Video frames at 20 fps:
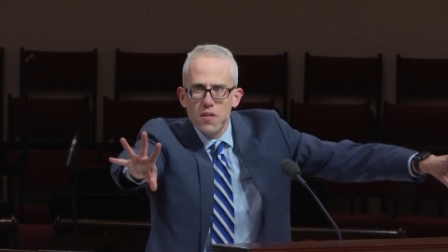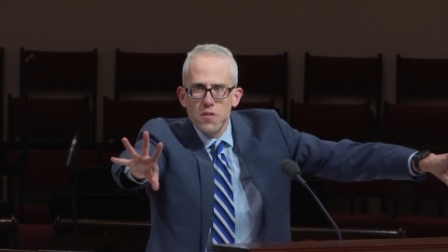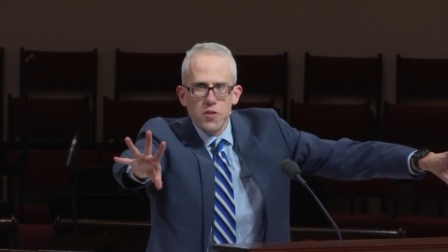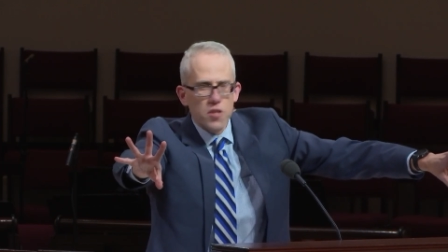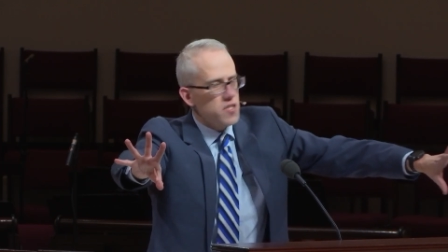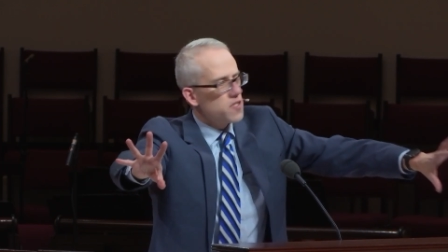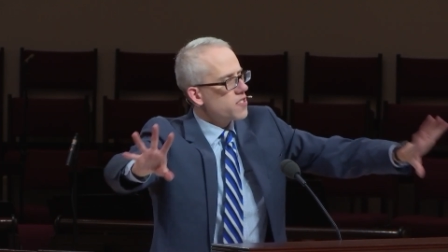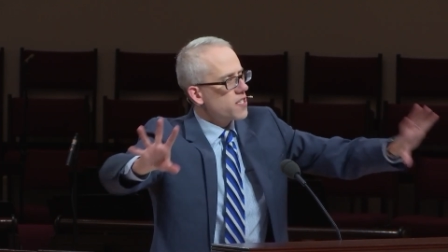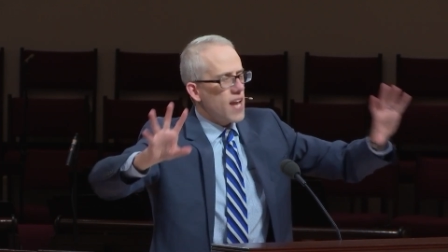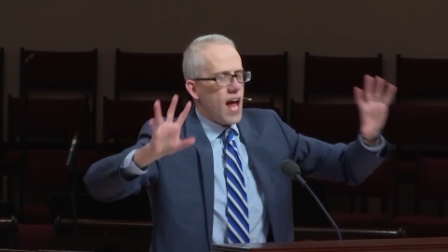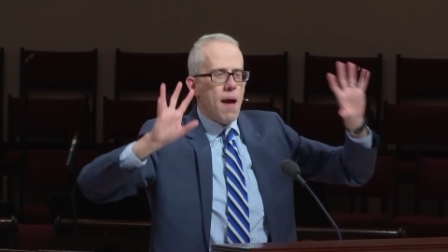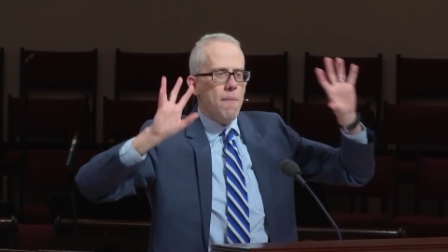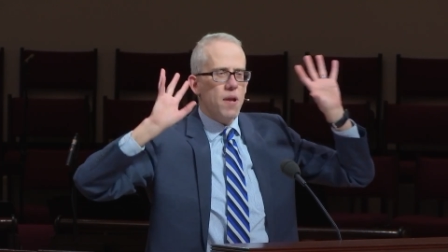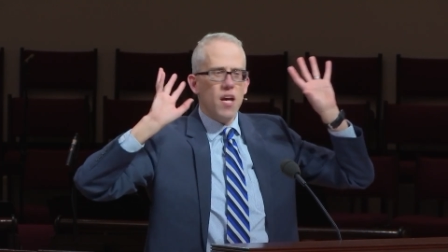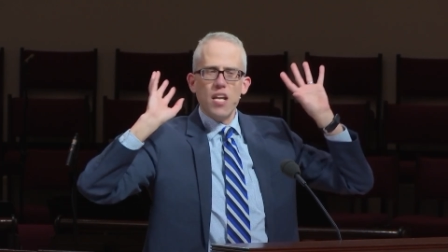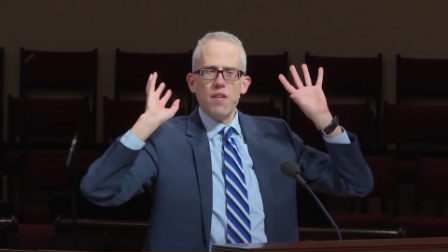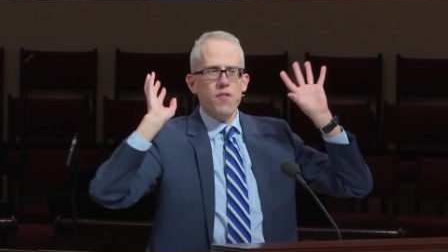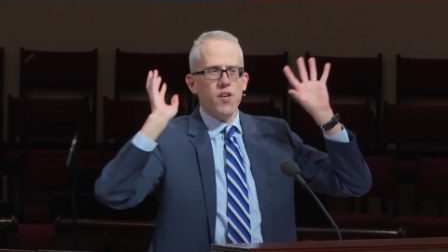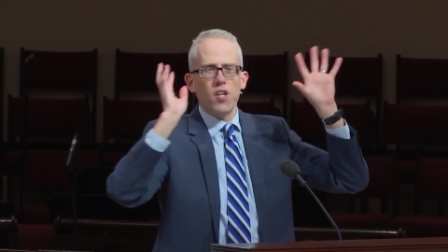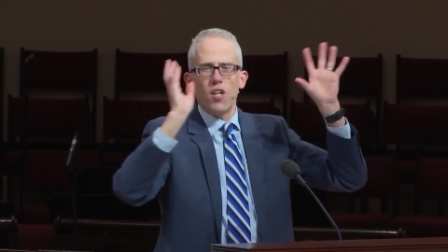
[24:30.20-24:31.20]
Jesus said, I'm
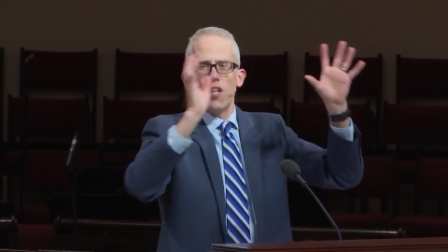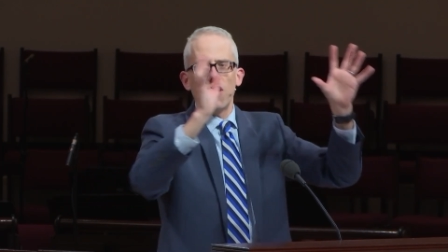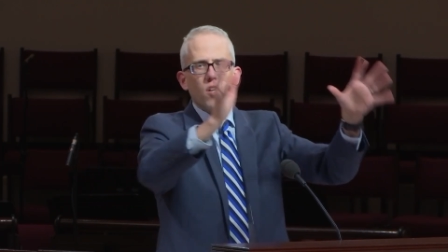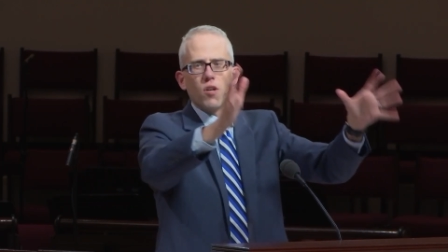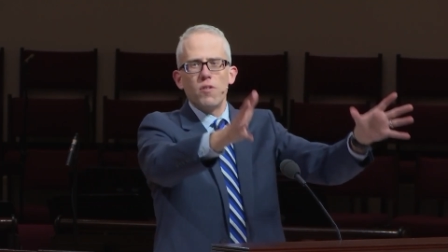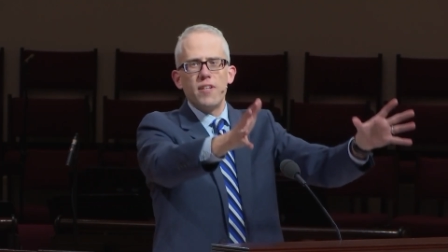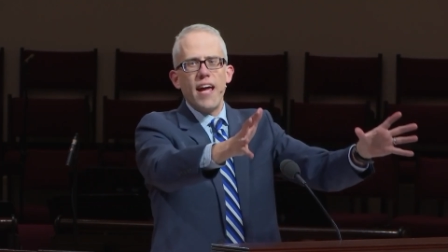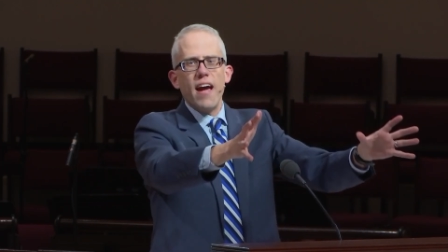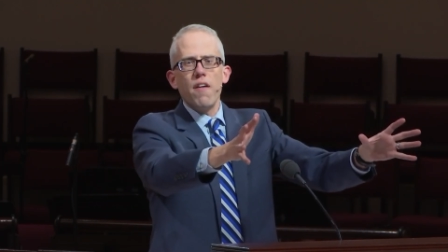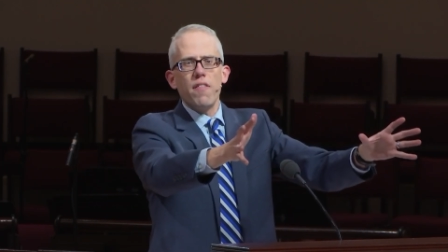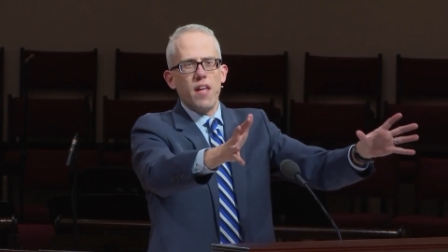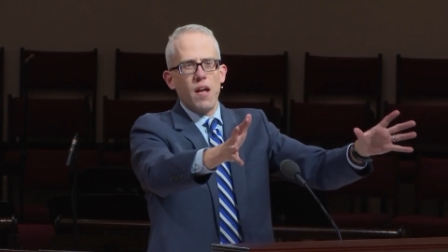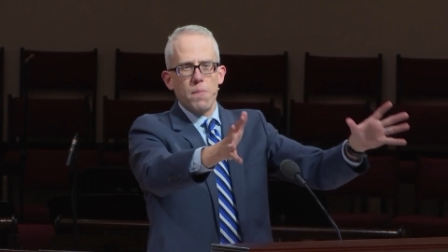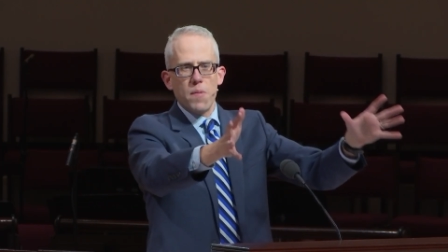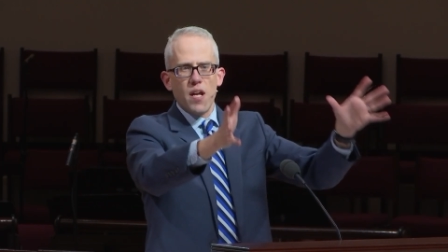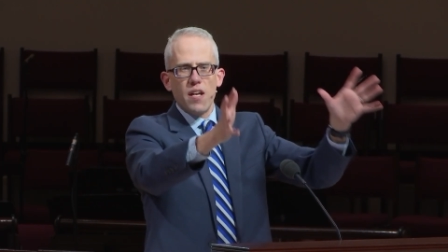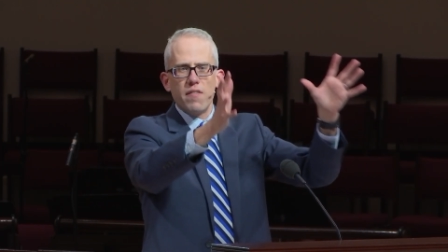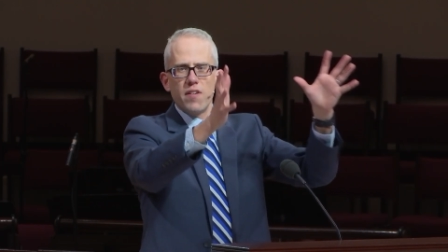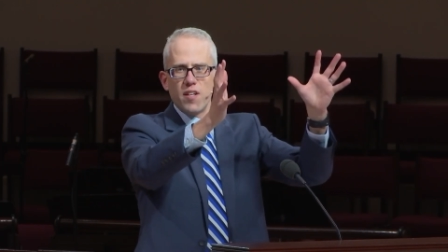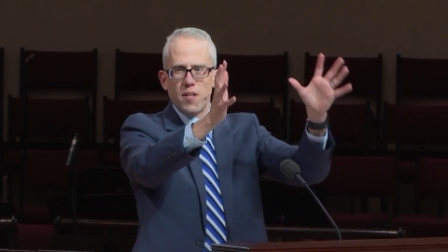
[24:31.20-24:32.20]
not even going to go down that. I'm
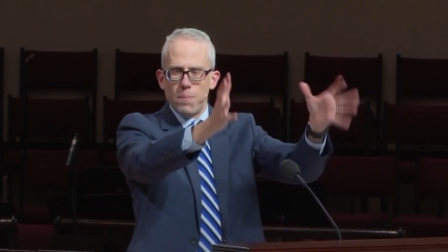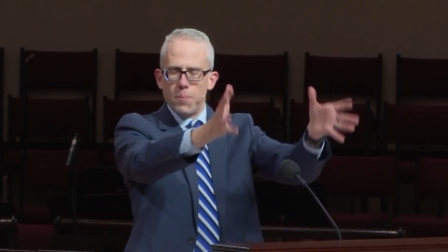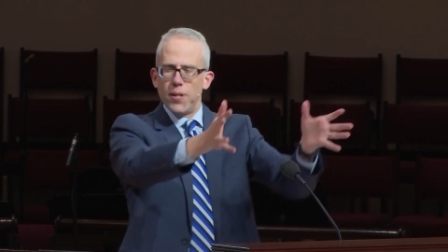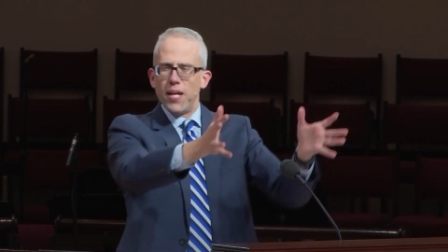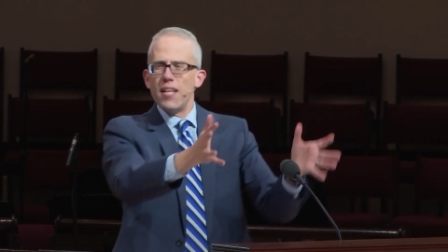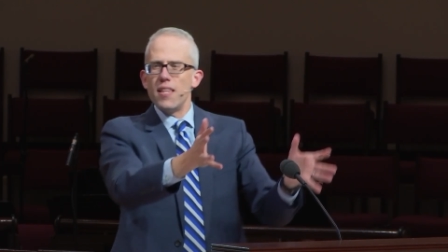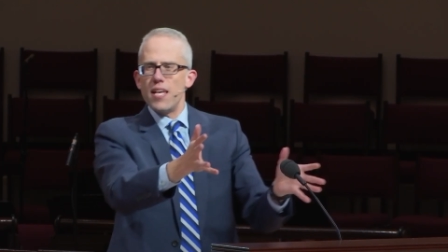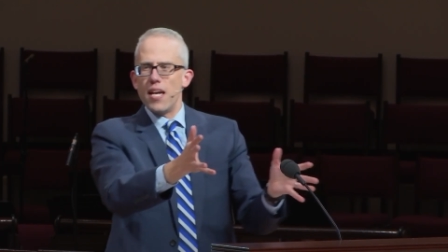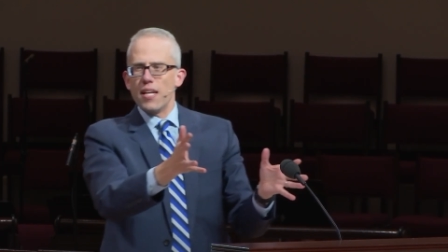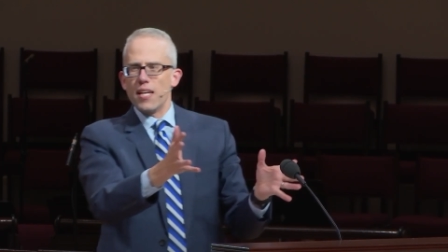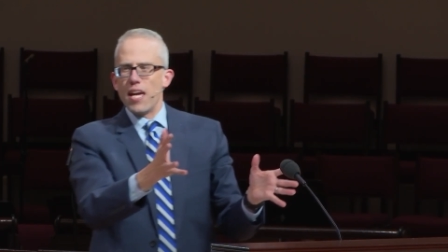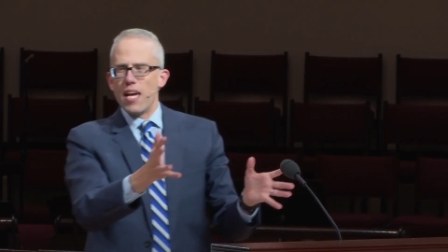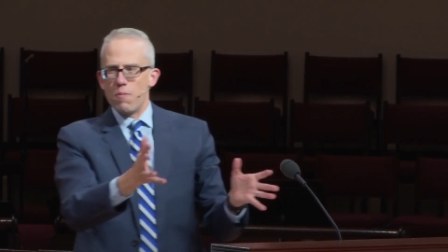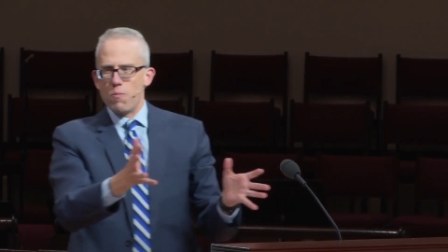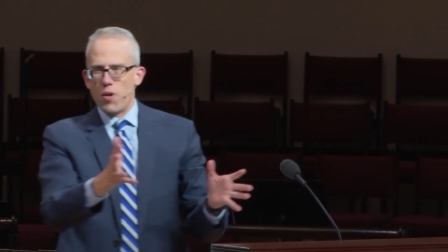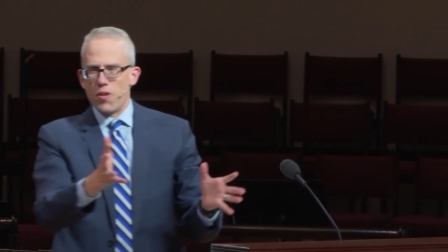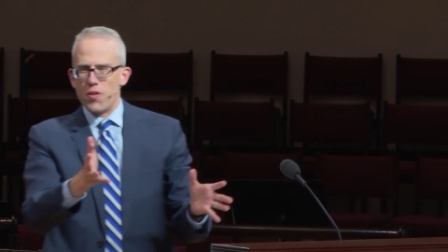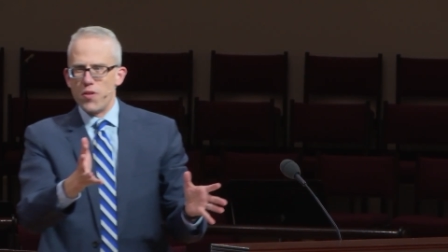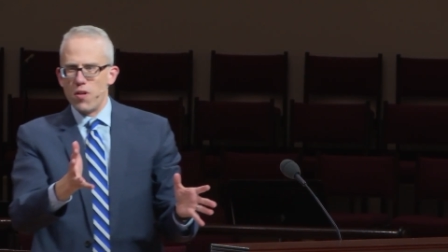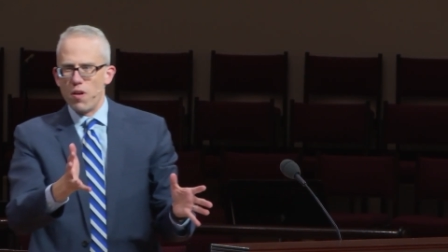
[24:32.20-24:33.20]
not even going to play that game
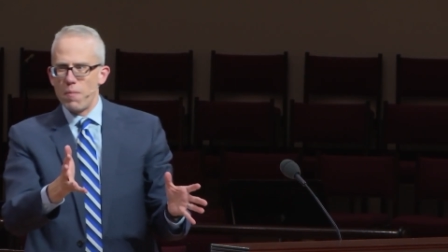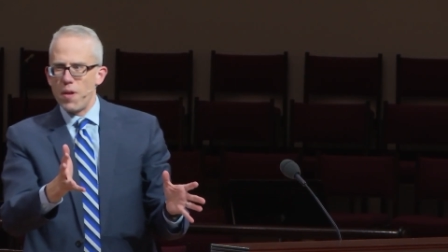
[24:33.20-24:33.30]
with you.